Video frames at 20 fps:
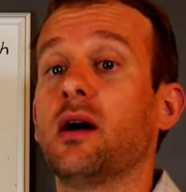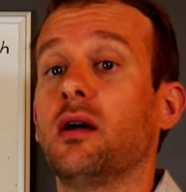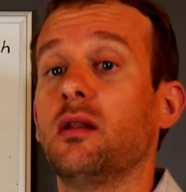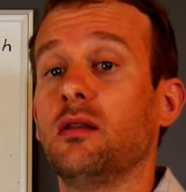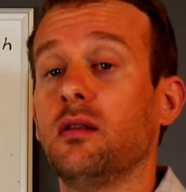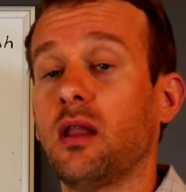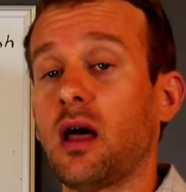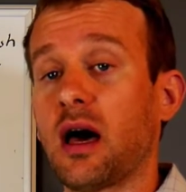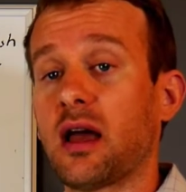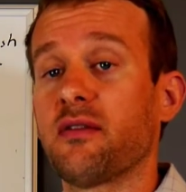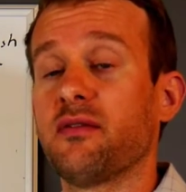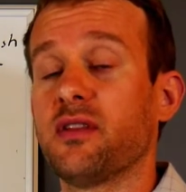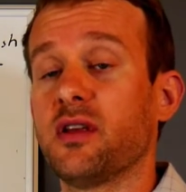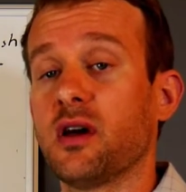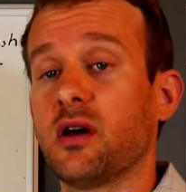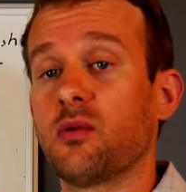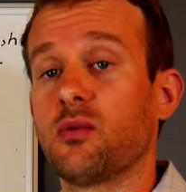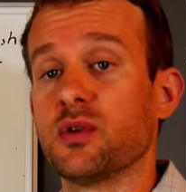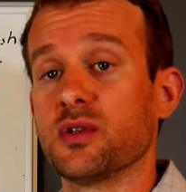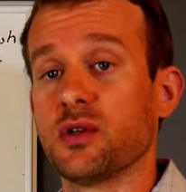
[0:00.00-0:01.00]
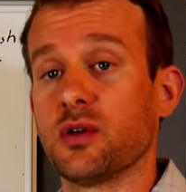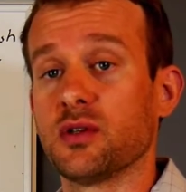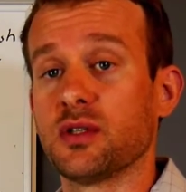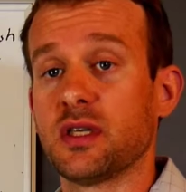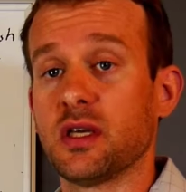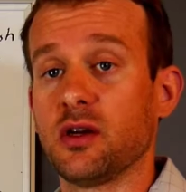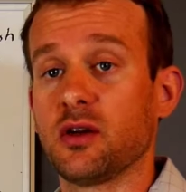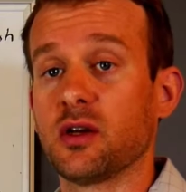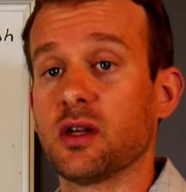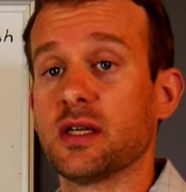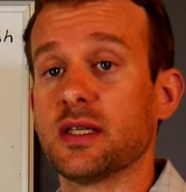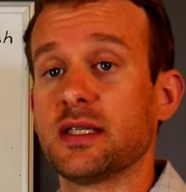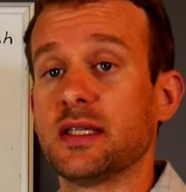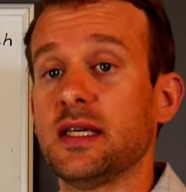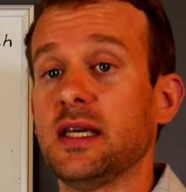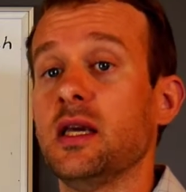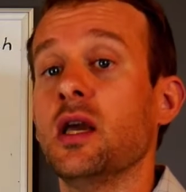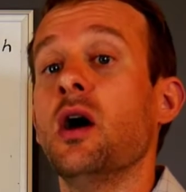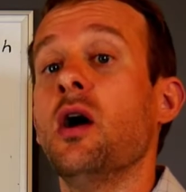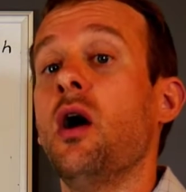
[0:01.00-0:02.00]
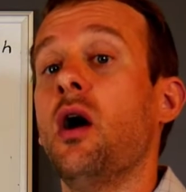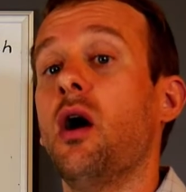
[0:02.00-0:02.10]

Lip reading: A lot of the results that you're gonna see